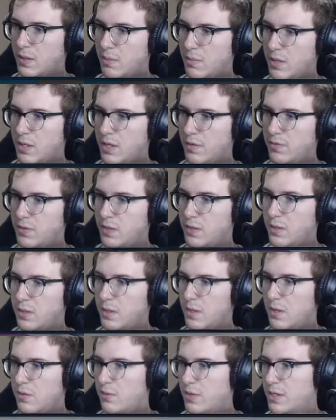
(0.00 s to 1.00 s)
I have to,
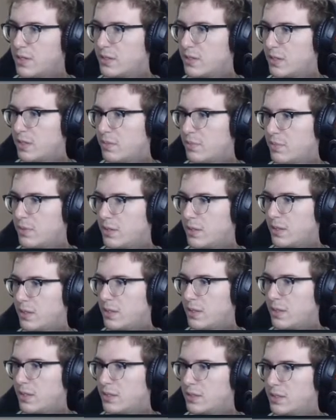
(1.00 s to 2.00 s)
I'll raise it up
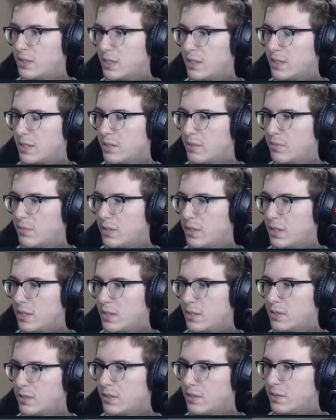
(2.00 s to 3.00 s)
in a second, but
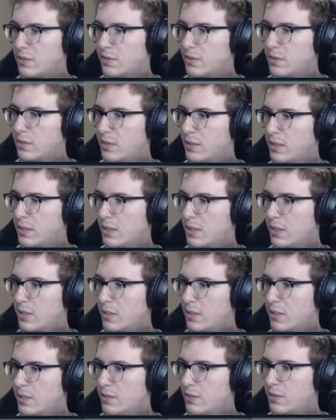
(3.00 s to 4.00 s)
yeah, so
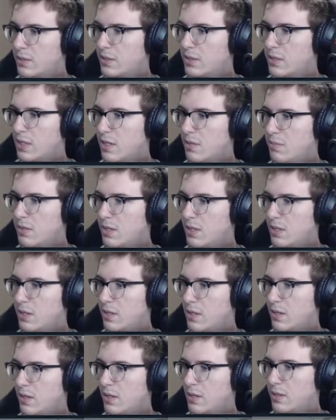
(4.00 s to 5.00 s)
do the same
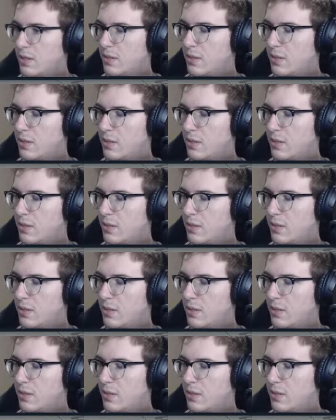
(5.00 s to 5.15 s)
here.